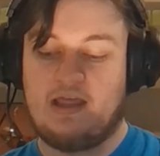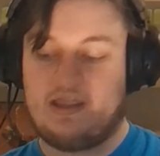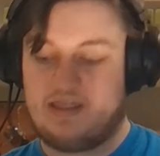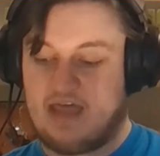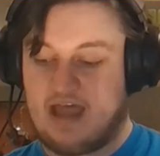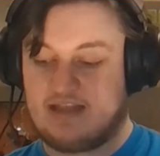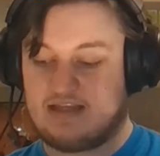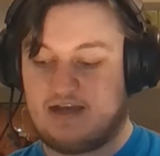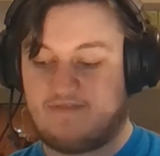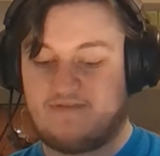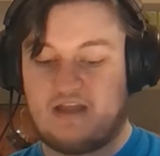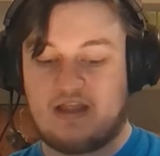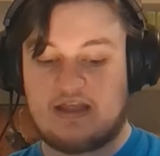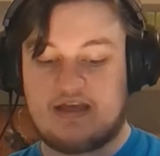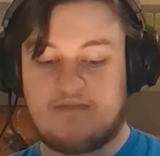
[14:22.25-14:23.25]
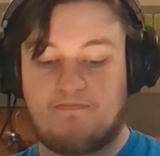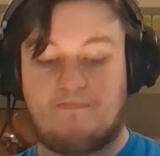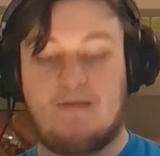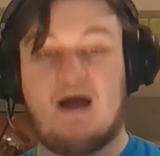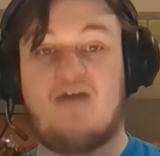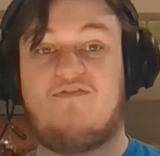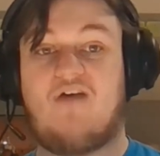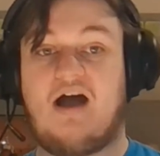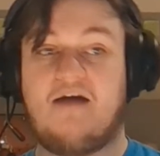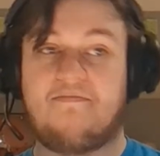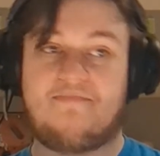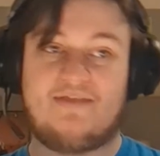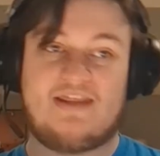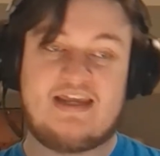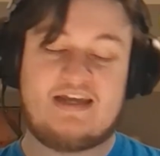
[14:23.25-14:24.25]
that definitely buff up
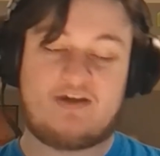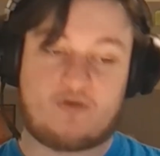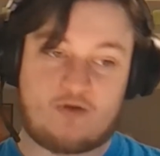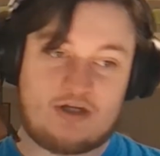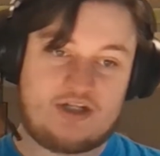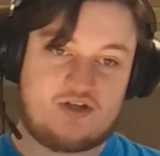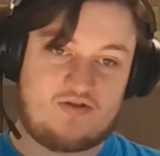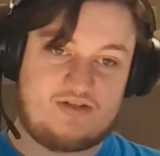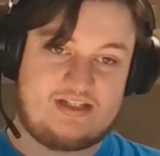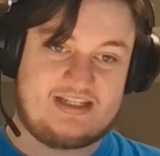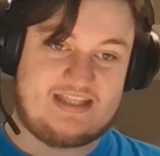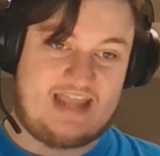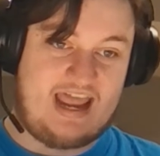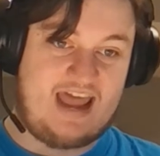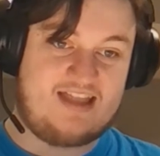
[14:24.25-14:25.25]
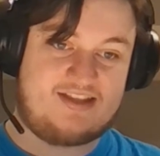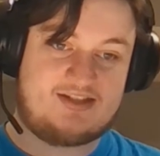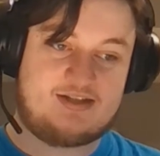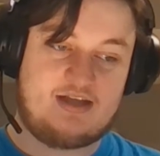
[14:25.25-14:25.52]
the creature's stats.